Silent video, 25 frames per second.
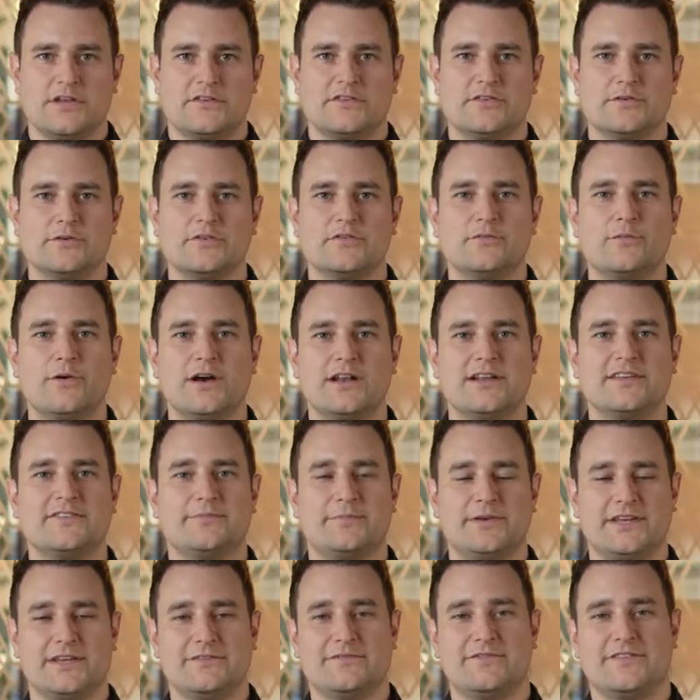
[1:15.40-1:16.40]
So as well as
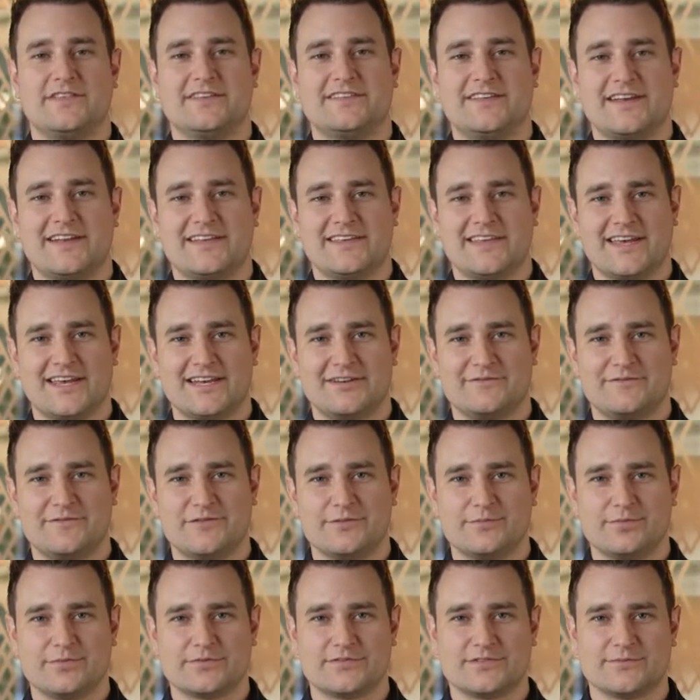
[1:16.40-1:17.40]
being for the dedicated
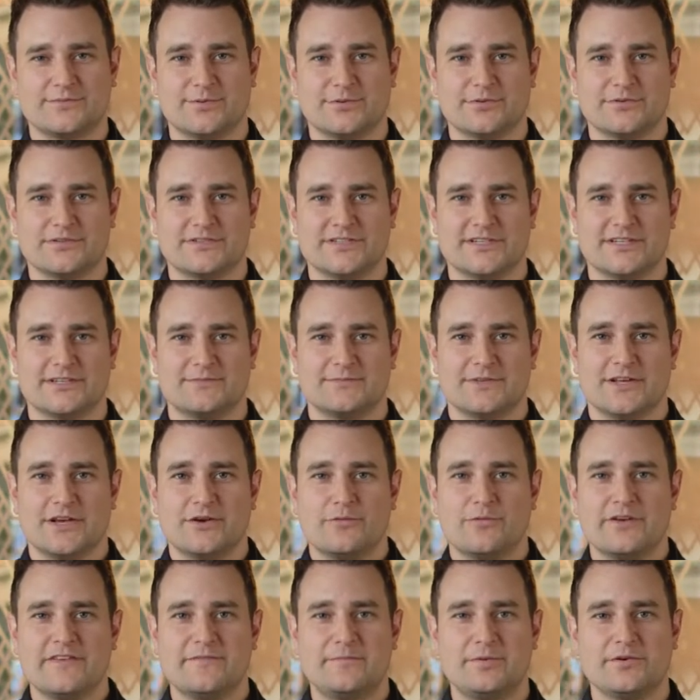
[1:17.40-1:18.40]
football supporter,
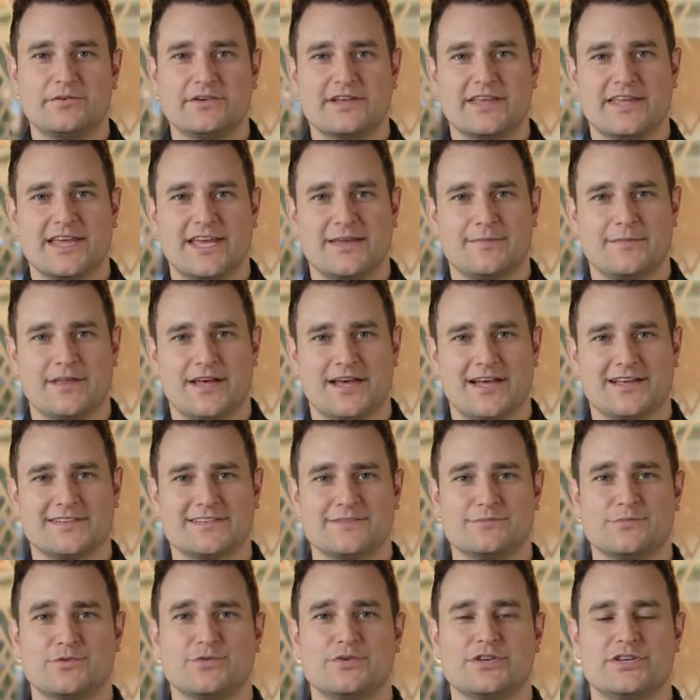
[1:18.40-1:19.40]
we've built a game that has
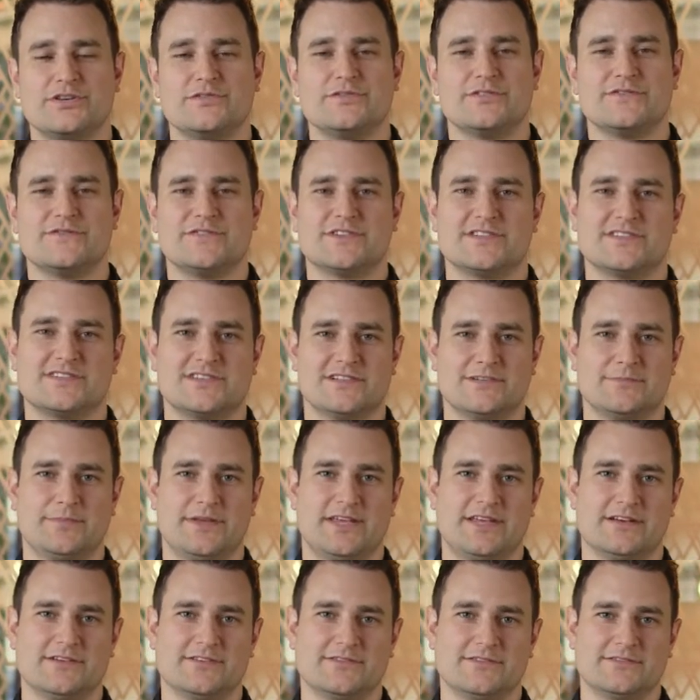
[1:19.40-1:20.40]
a more universal
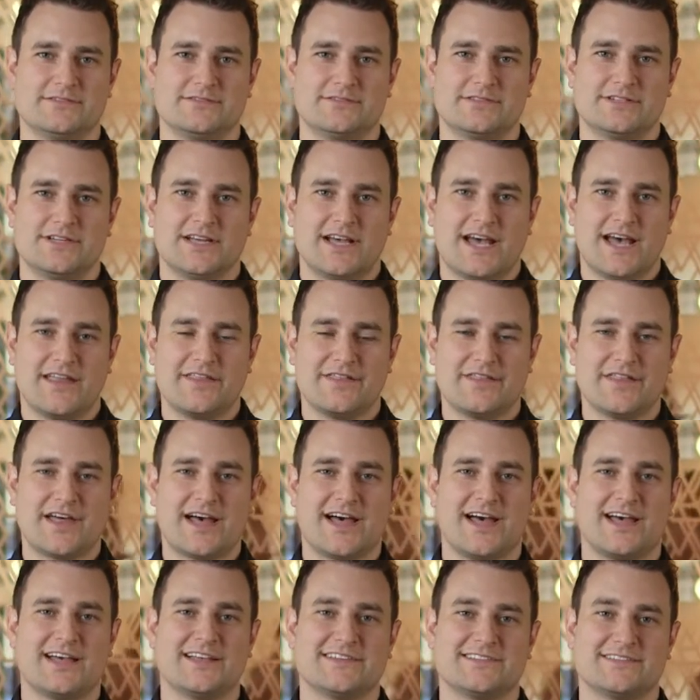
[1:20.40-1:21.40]
appeal, and
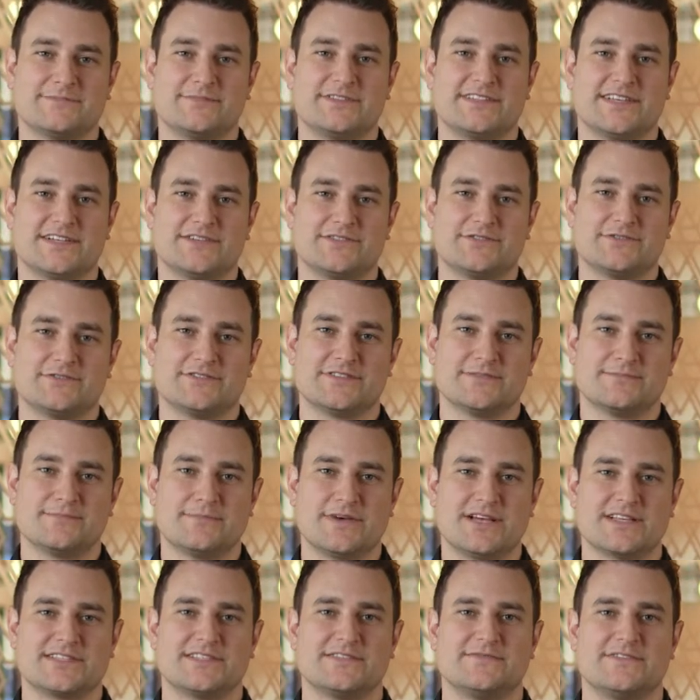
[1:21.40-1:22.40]
that has the potential to
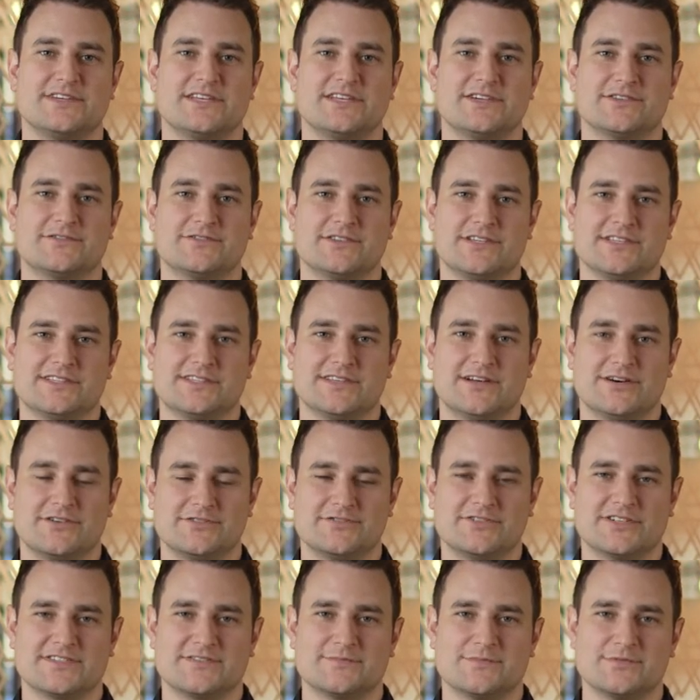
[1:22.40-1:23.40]
massively increase our
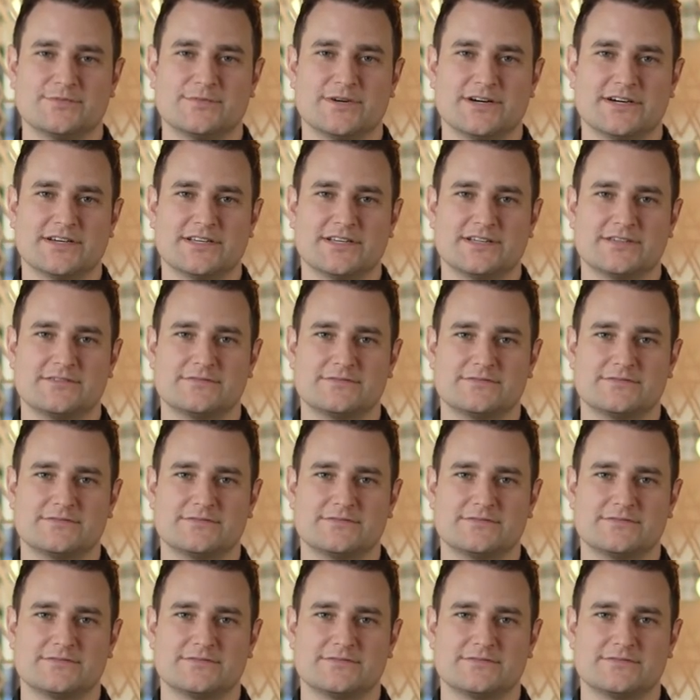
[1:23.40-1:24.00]
addressable market.